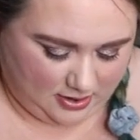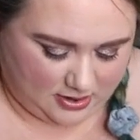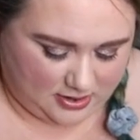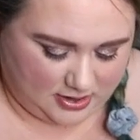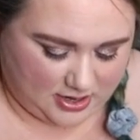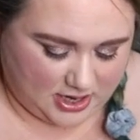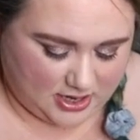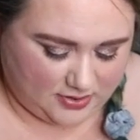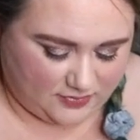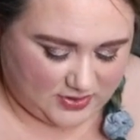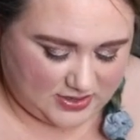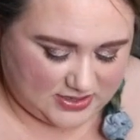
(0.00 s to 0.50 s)

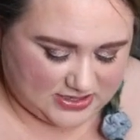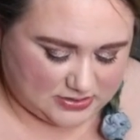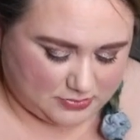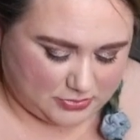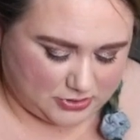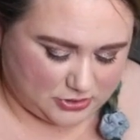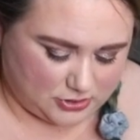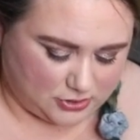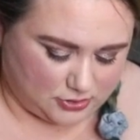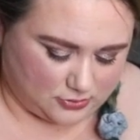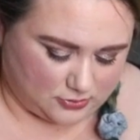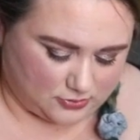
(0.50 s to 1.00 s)
None of these have
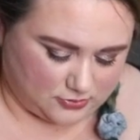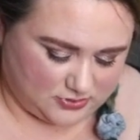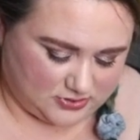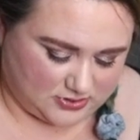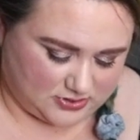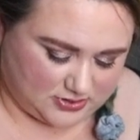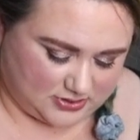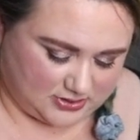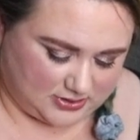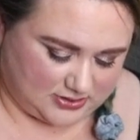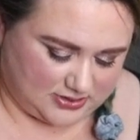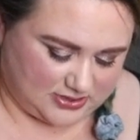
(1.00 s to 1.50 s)
been
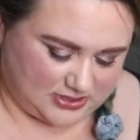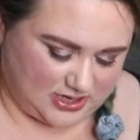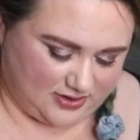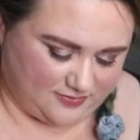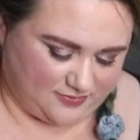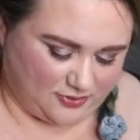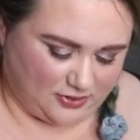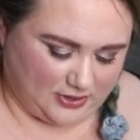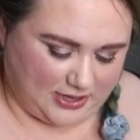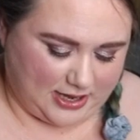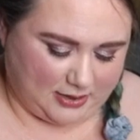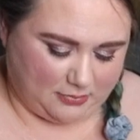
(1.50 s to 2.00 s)
used,
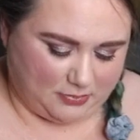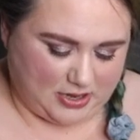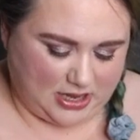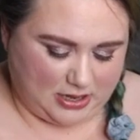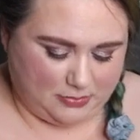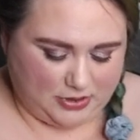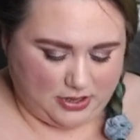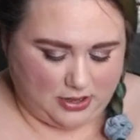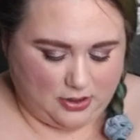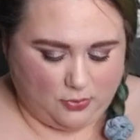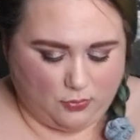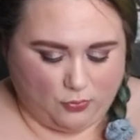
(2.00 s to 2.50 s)
except for like
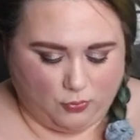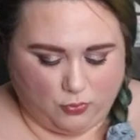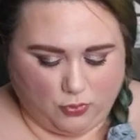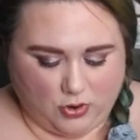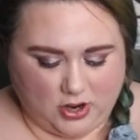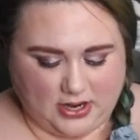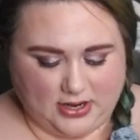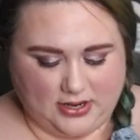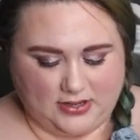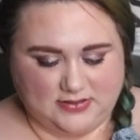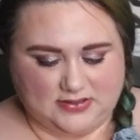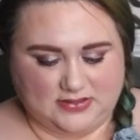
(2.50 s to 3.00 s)
maybe
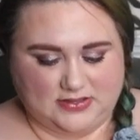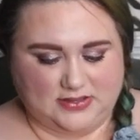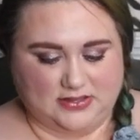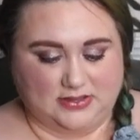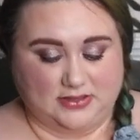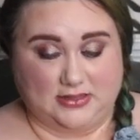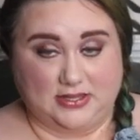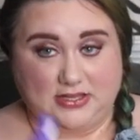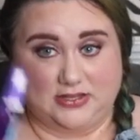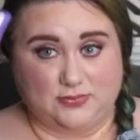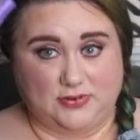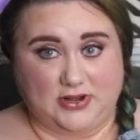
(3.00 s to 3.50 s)
once.
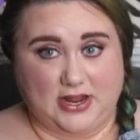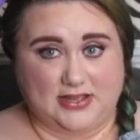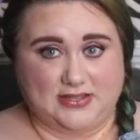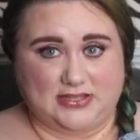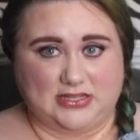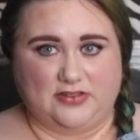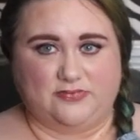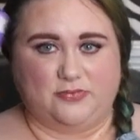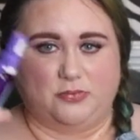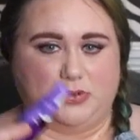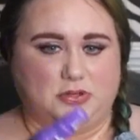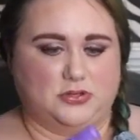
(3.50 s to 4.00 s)
This one
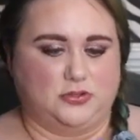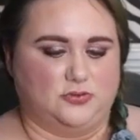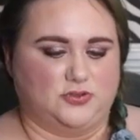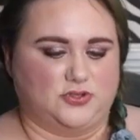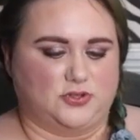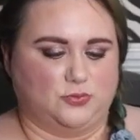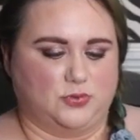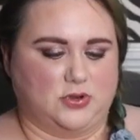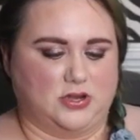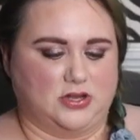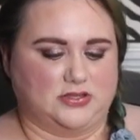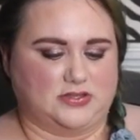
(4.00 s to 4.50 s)
hasn't even been
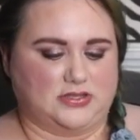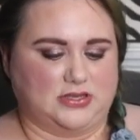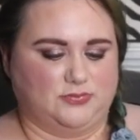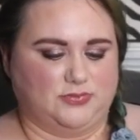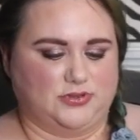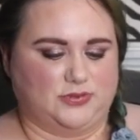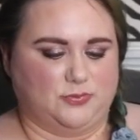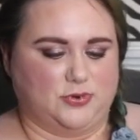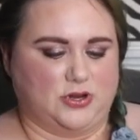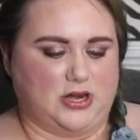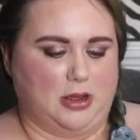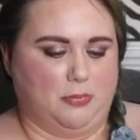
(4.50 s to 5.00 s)
used once. It
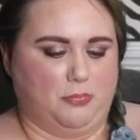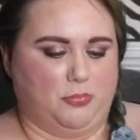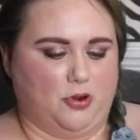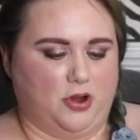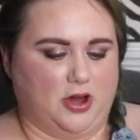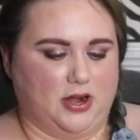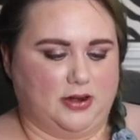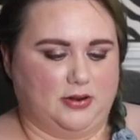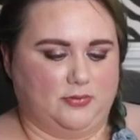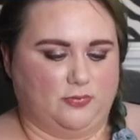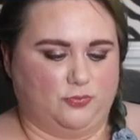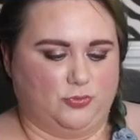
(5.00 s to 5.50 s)
was one I
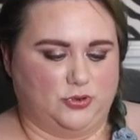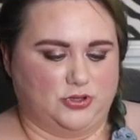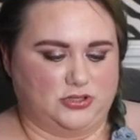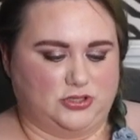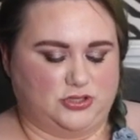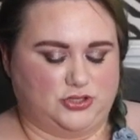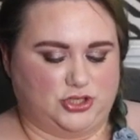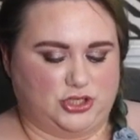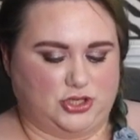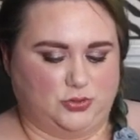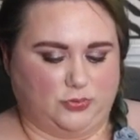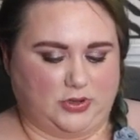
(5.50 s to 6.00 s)
bought
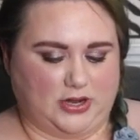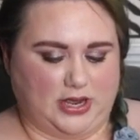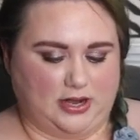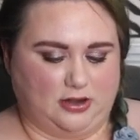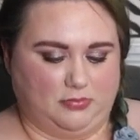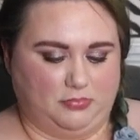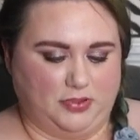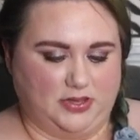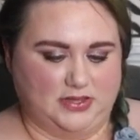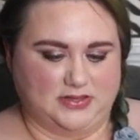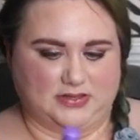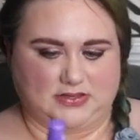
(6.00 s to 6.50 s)
when she went out
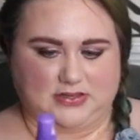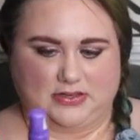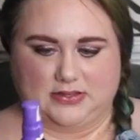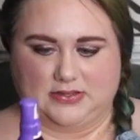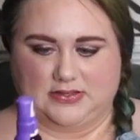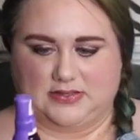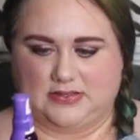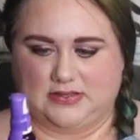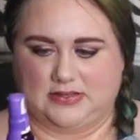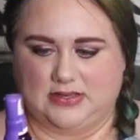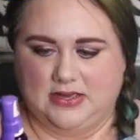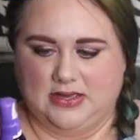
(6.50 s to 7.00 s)
of
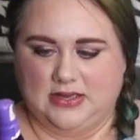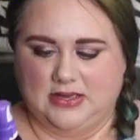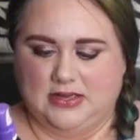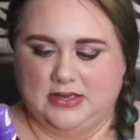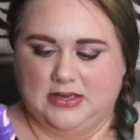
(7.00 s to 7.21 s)
business.